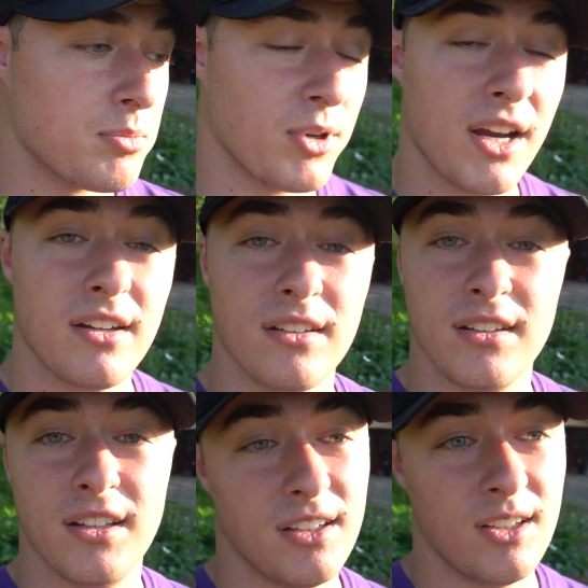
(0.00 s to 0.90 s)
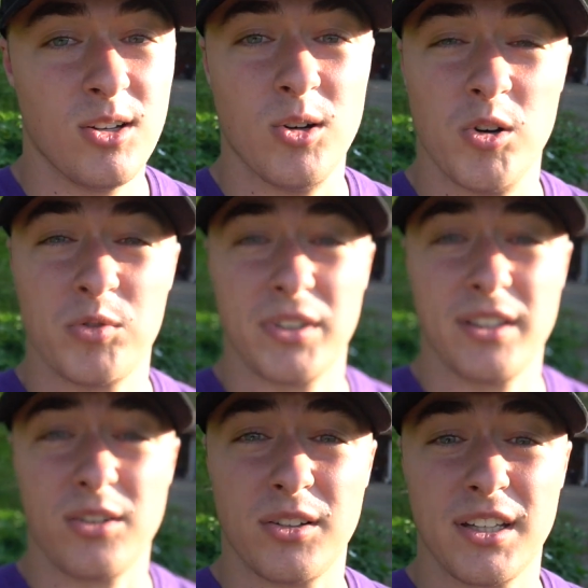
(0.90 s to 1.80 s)
sprayed, and hopefully
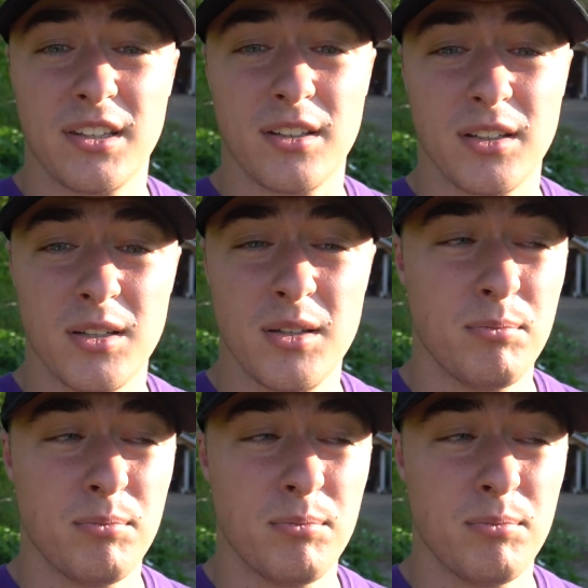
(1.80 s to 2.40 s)
they'll get to